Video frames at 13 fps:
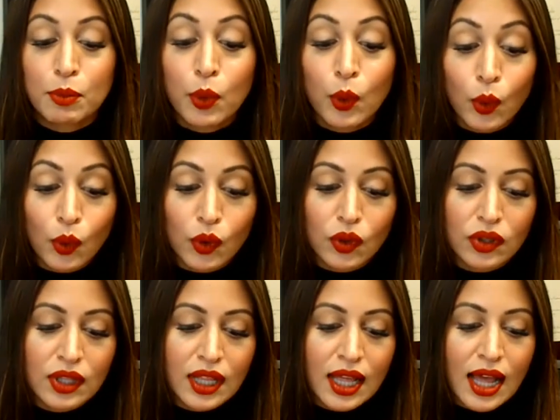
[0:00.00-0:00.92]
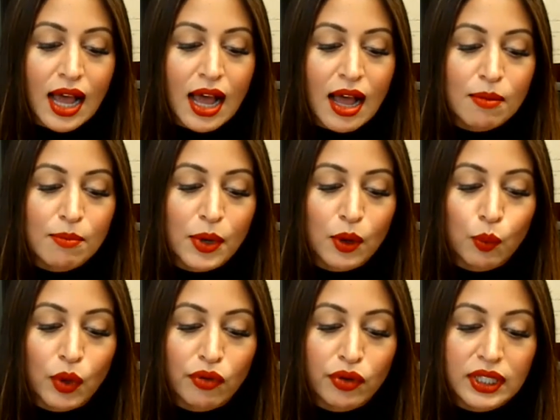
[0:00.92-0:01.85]
pool, but
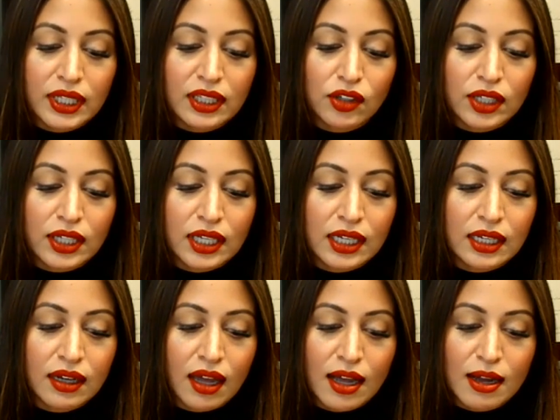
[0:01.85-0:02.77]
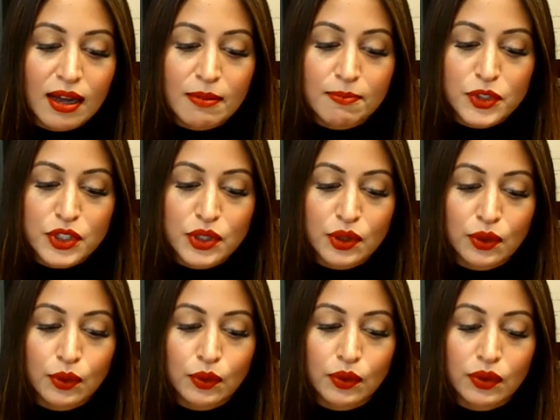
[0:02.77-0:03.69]
we're really looking
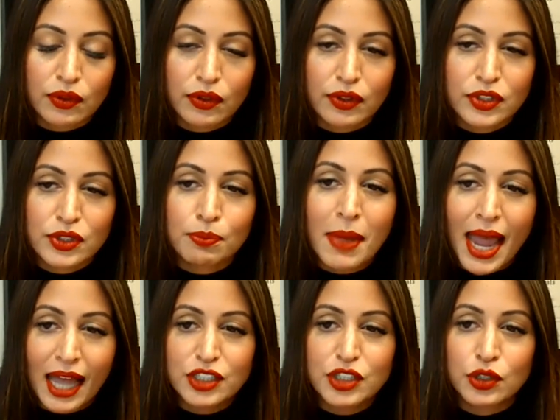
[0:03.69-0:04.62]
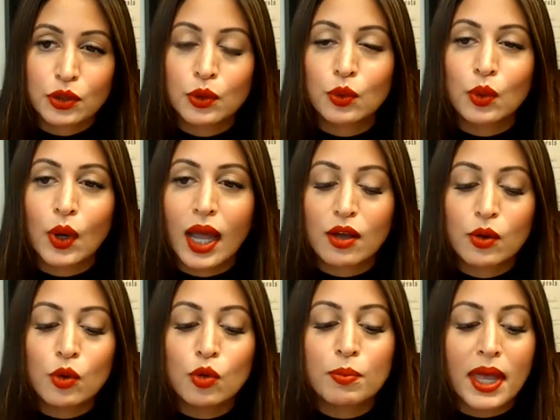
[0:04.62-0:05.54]
to match who
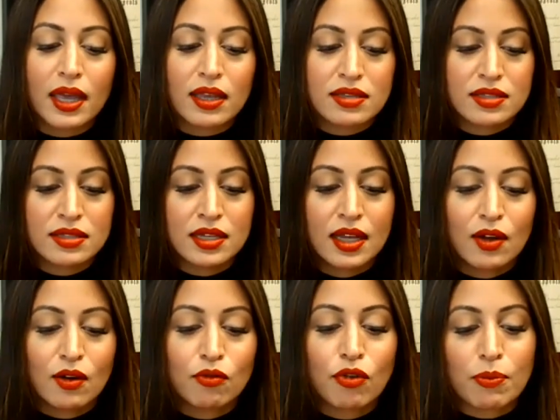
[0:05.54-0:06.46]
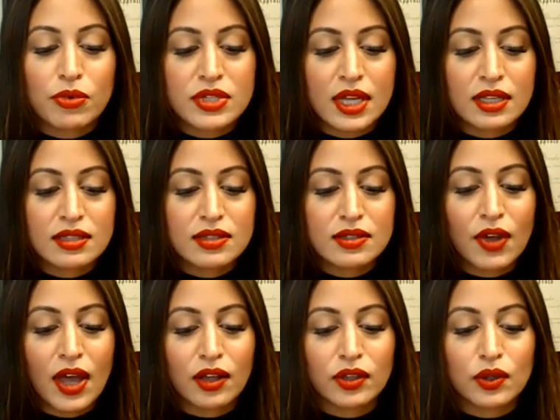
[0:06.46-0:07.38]
best represents the
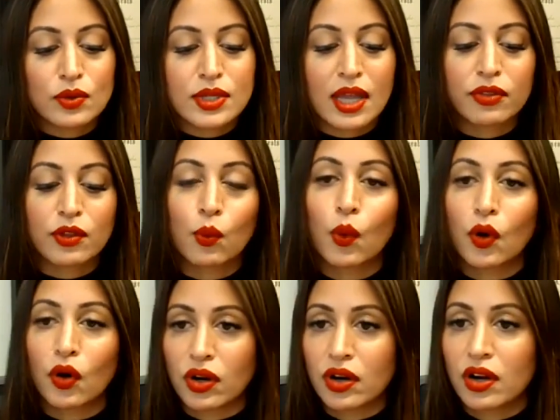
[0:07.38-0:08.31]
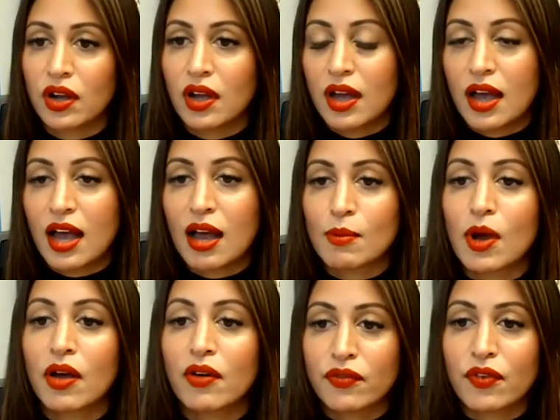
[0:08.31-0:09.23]
values and the work
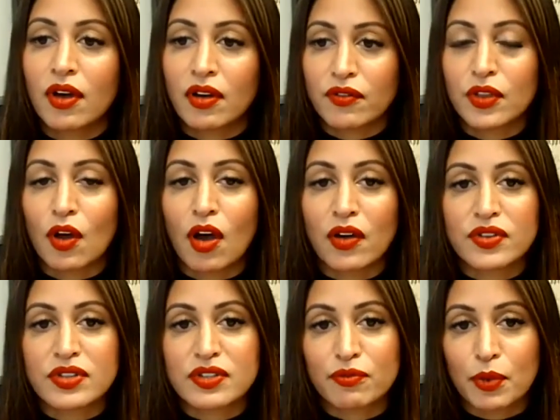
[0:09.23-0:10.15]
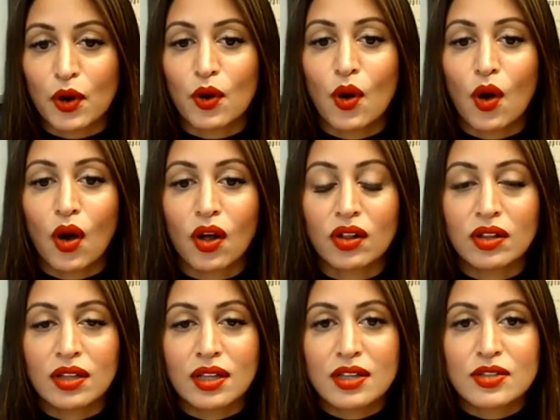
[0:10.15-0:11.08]
of the office of Borough
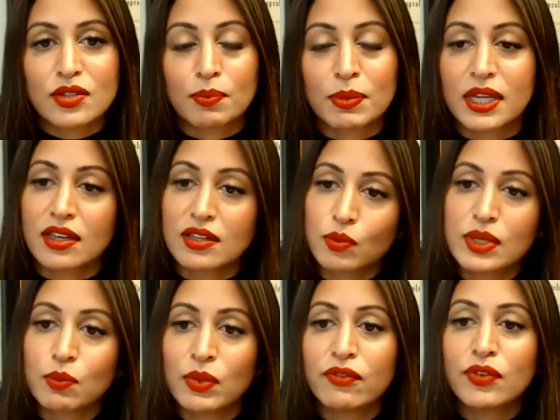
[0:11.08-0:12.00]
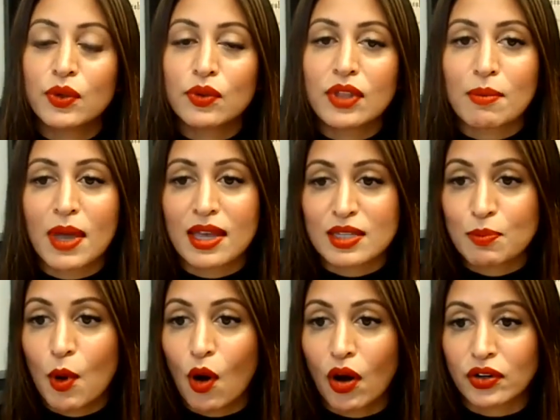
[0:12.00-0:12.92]
Hall. So, because we view them as
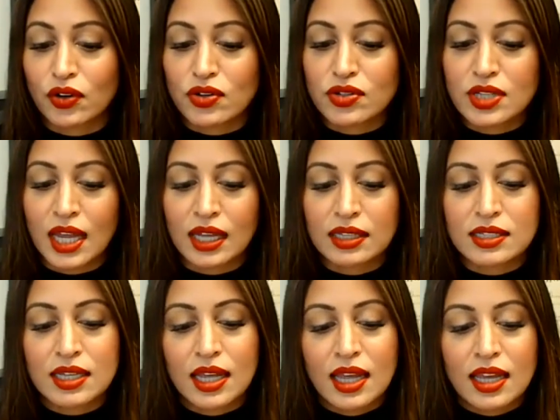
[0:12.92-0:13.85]
partners. And